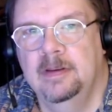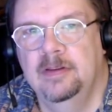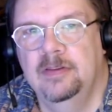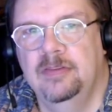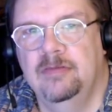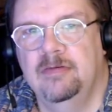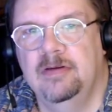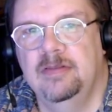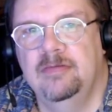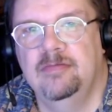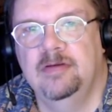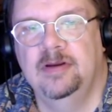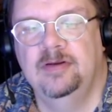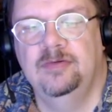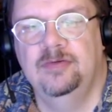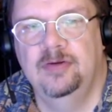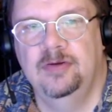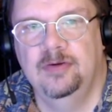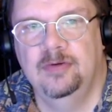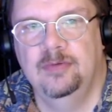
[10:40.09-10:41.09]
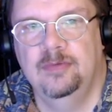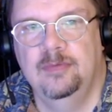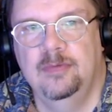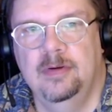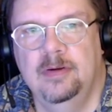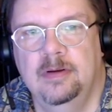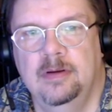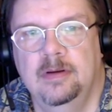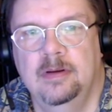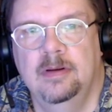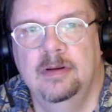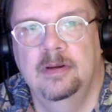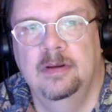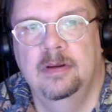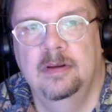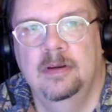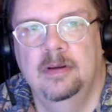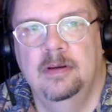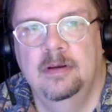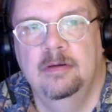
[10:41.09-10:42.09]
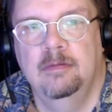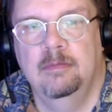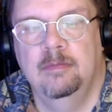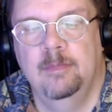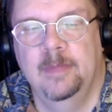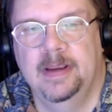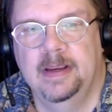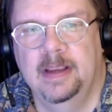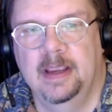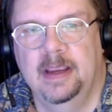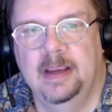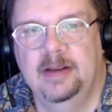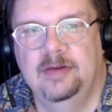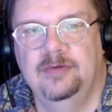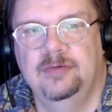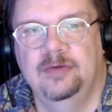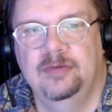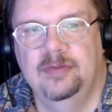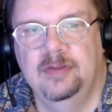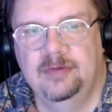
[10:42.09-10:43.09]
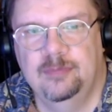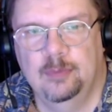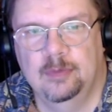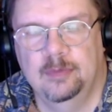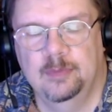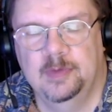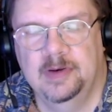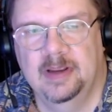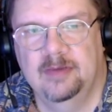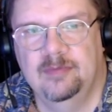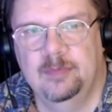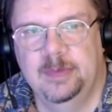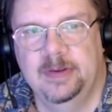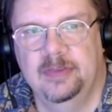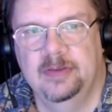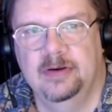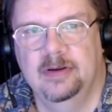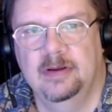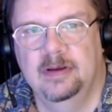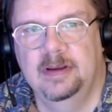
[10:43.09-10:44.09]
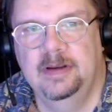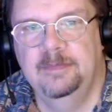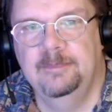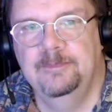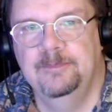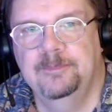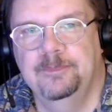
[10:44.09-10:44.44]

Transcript: 3, 3, 2 would make 8, so this one would have to be the 9.